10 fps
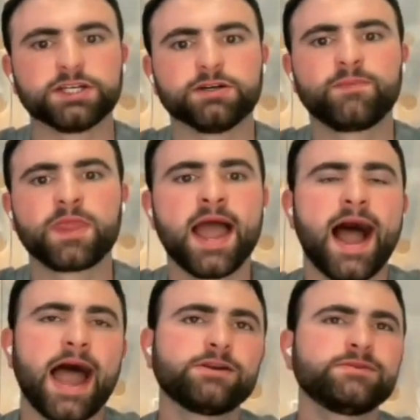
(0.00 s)
I want to
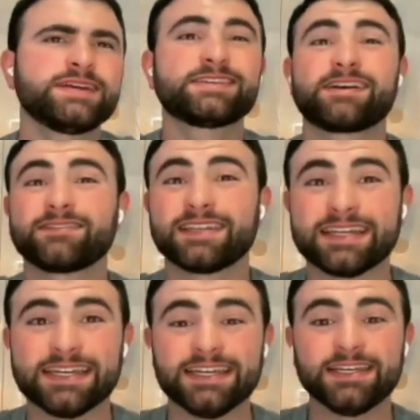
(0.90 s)
do, I don't
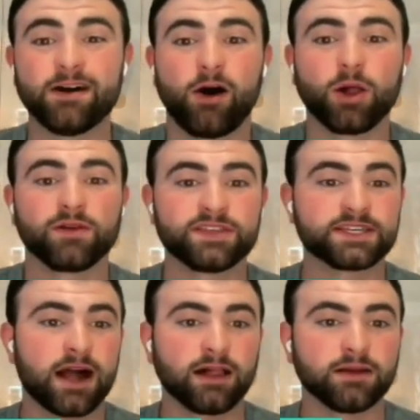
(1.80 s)
necessarily need
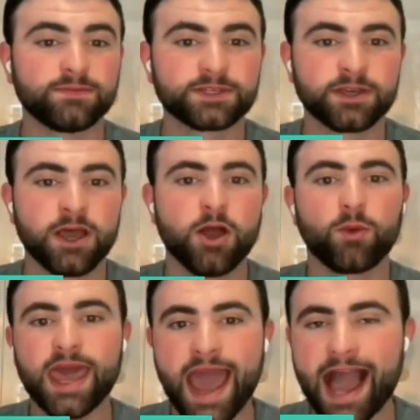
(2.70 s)
all of these
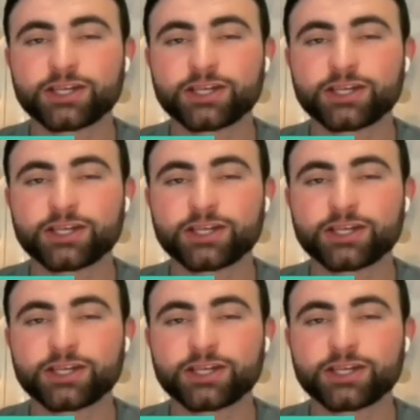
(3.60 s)
columns.